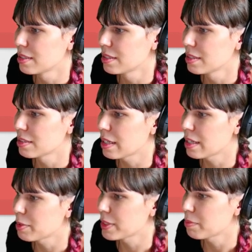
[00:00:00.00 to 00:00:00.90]
Trying to
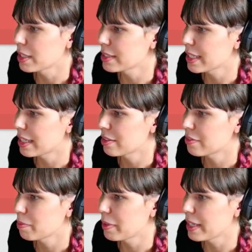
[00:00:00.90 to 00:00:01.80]
put the blunt down
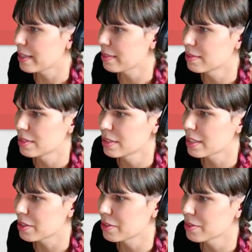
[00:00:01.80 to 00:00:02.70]
for a bit.
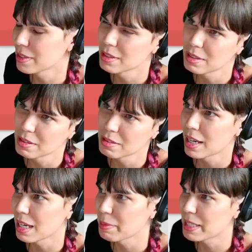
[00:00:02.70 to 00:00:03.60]
So,
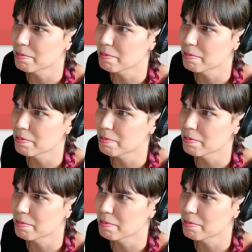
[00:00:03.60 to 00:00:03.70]
I mean,